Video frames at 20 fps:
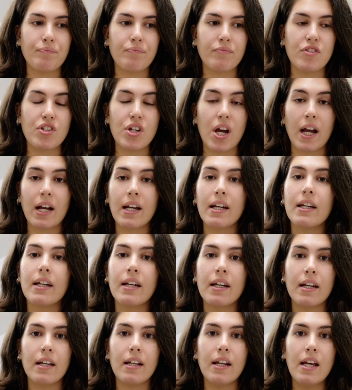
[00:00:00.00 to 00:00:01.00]

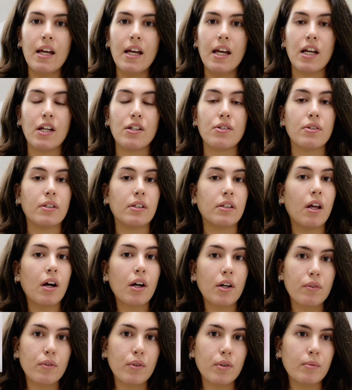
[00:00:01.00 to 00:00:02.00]
jacket into the
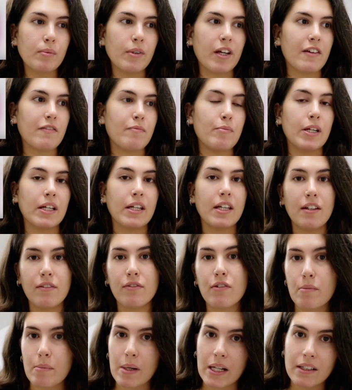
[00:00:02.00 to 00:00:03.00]
locker room, gave me a key
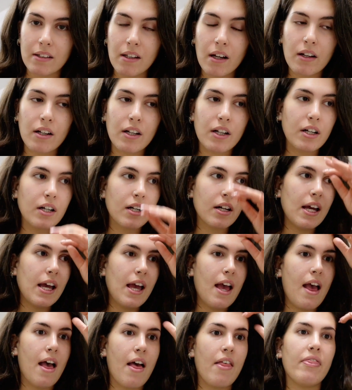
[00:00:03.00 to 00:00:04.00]
for my locker,
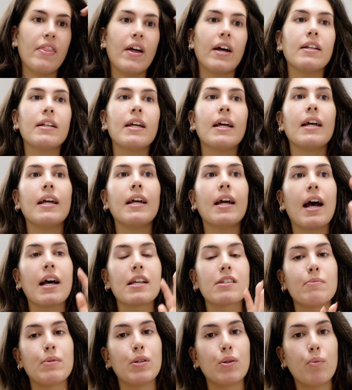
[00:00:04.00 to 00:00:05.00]
and then they
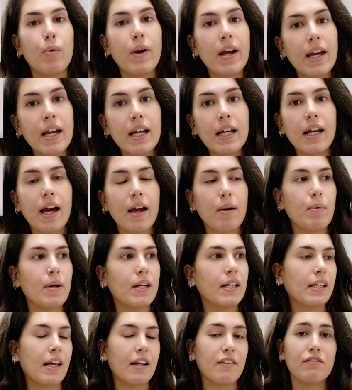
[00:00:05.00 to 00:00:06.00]
asked me to wait. I
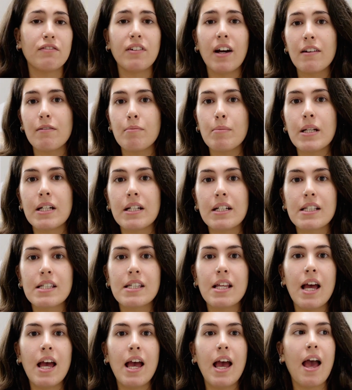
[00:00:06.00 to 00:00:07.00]
waited like 5 minutes,
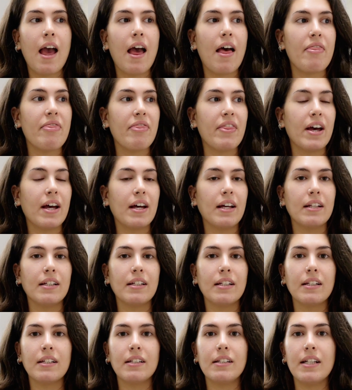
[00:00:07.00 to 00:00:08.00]
and then
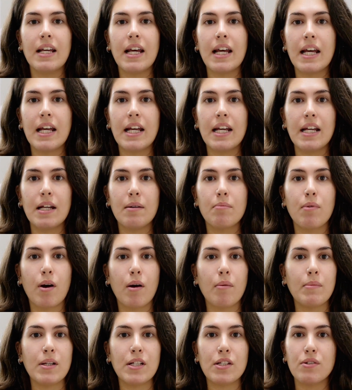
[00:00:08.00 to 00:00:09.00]
they
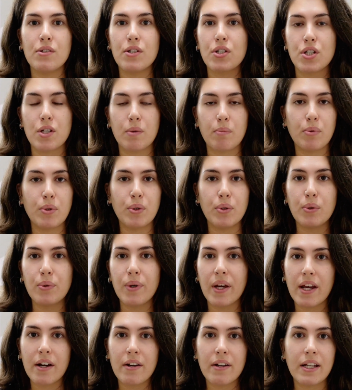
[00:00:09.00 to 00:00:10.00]
brought me to the shampoo
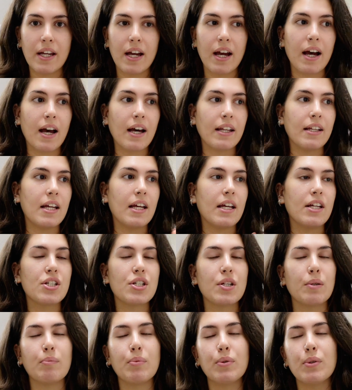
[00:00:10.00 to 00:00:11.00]
area. They
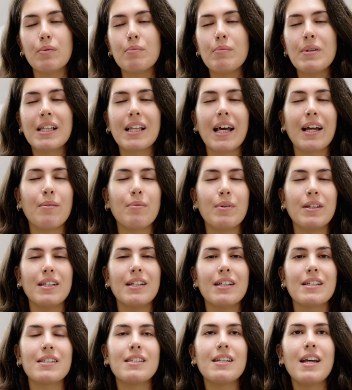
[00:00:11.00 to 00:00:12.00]
shampooed me like with
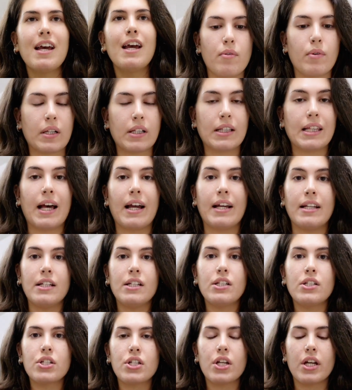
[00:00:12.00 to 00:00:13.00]
this
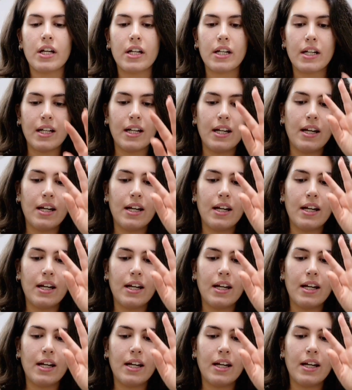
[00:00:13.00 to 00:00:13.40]
reclining chair.